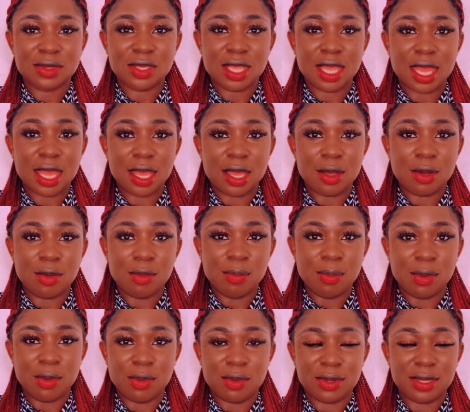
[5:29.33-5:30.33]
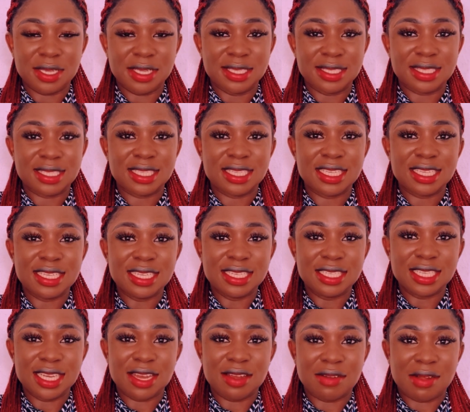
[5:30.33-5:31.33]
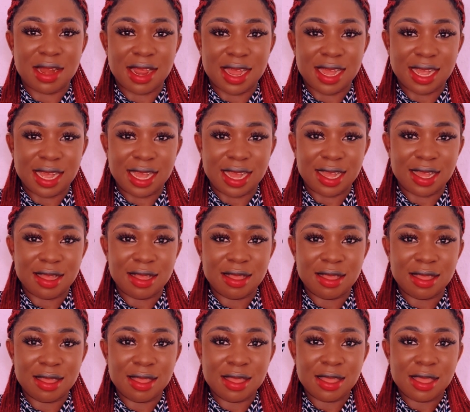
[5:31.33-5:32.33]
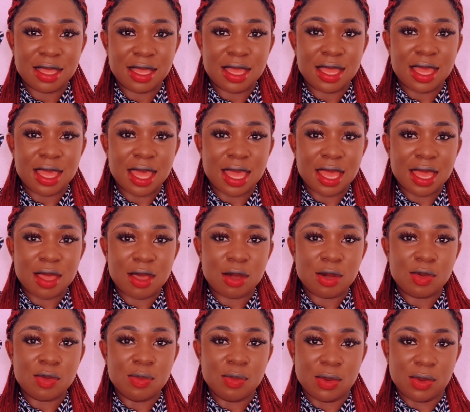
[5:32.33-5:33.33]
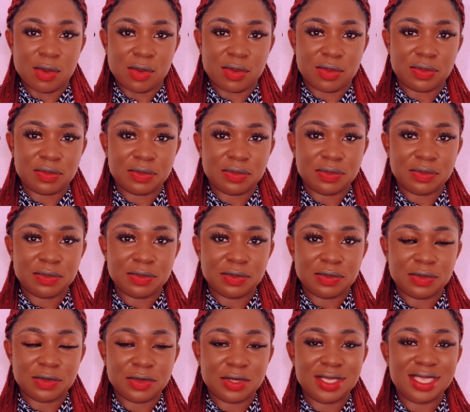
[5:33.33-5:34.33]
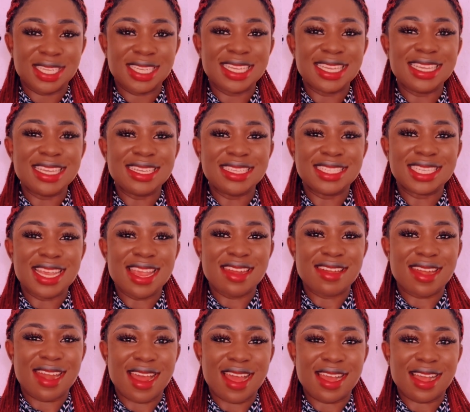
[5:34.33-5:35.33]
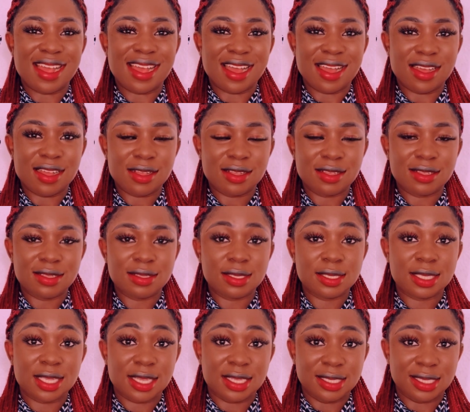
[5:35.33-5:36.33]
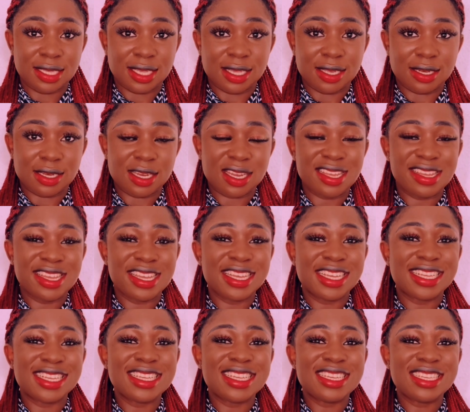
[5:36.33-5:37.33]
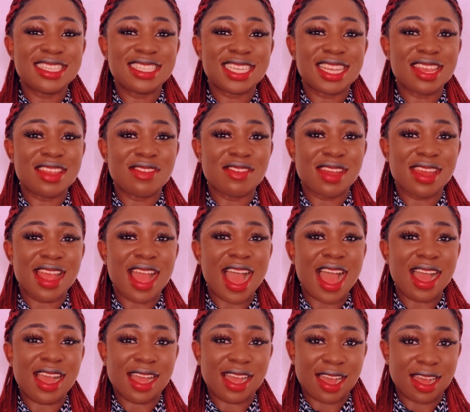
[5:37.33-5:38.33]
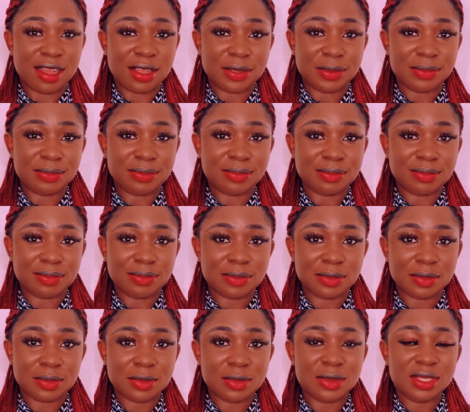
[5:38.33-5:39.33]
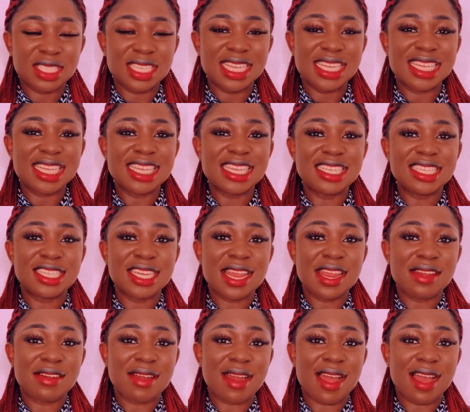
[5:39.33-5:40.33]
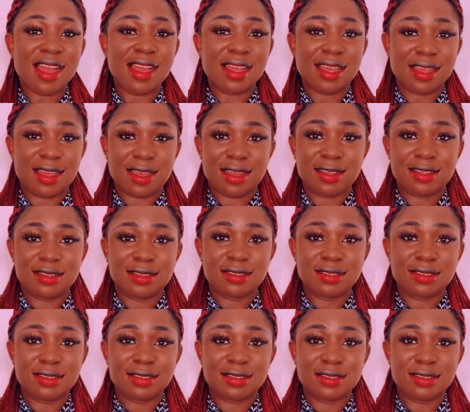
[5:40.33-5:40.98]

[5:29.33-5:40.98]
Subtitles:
Elbow is ichere aka. Elbow. Ichere aka. Say it again. Ichere aka. Ichere aka.